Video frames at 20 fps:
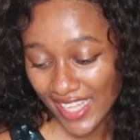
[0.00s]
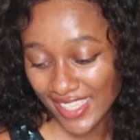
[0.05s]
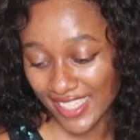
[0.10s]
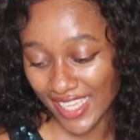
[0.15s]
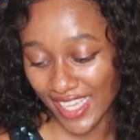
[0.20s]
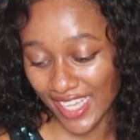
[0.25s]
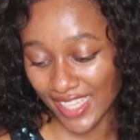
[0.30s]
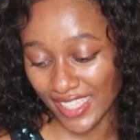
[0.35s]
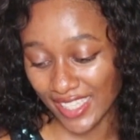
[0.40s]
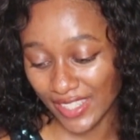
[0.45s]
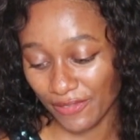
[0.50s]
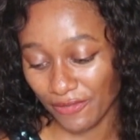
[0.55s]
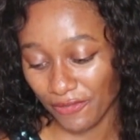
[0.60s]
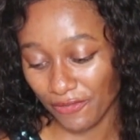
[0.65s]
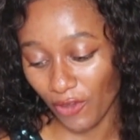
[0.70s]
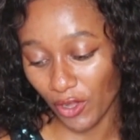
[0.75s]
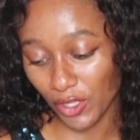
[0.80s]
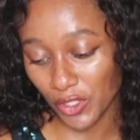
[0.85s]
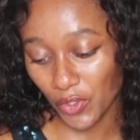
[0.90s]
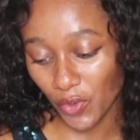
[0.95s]
Then
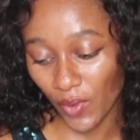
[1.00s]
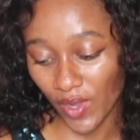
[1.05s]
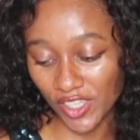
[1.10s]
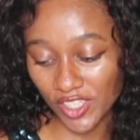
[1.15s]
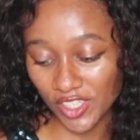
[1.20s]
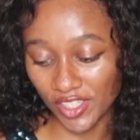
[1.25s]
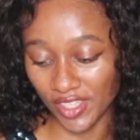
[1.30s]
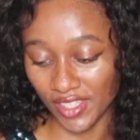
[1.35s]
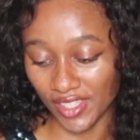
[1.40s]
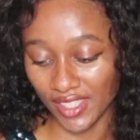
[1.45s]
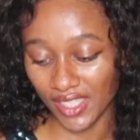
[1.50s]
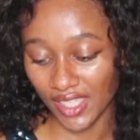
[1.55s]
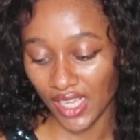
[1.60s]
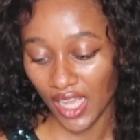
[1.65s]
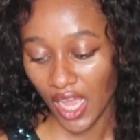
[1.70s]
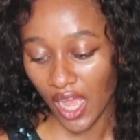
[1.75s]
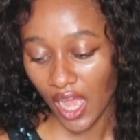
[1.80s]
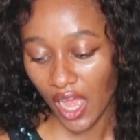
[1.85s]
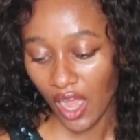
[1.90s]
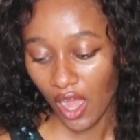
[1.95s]
fourth question,
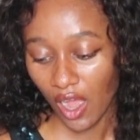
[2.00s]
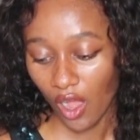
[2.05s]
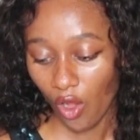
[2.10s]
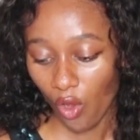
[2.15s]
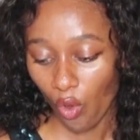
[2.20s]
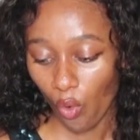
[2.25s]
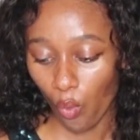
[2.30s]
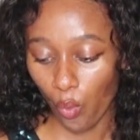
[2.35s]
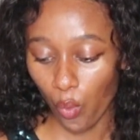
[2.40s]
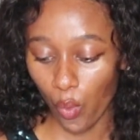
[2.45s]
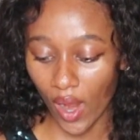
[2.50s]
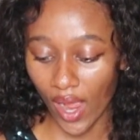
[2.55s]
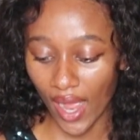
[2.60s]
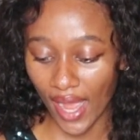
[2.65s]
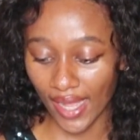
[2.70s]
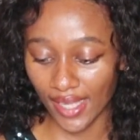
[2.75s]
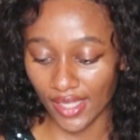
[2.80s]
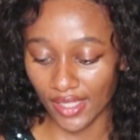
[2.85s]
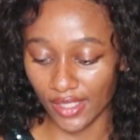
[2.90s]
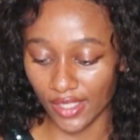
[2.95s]

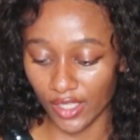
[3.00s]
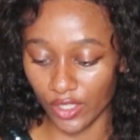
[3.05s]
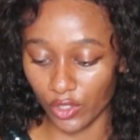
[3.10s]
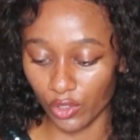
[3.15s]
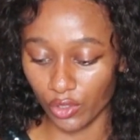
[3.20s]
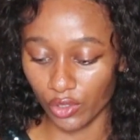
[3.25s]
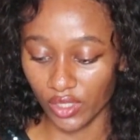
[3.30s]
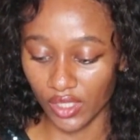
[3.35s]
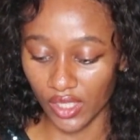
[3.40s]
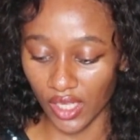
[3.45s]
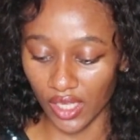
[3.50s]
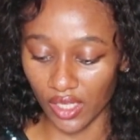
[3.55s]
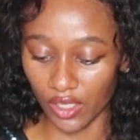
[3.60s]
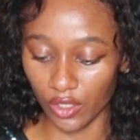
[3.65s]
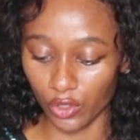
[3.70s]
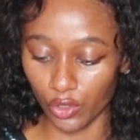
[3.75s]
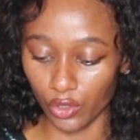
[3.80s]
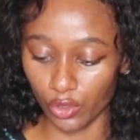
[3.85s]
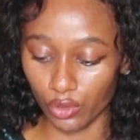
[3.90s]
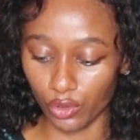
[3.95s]
why did you
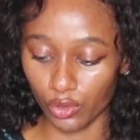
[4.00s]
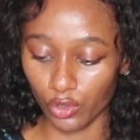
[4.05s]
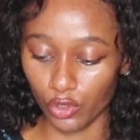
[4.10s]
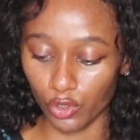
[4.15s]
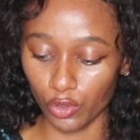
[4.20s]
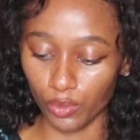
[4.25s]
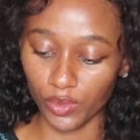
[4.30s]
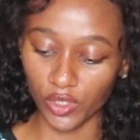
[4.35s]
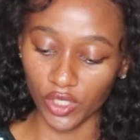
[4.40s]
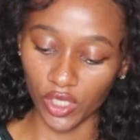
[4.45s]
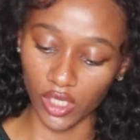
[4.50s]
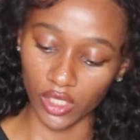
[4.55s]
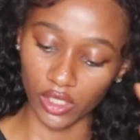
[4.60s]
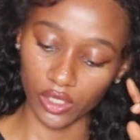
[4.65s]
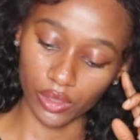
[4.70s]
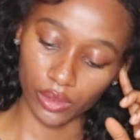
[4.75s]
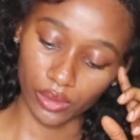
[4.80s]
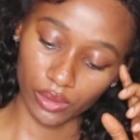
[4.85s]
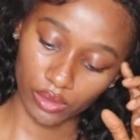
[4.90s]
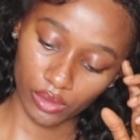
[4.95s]
start a YouTube
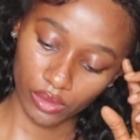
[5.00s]
channel?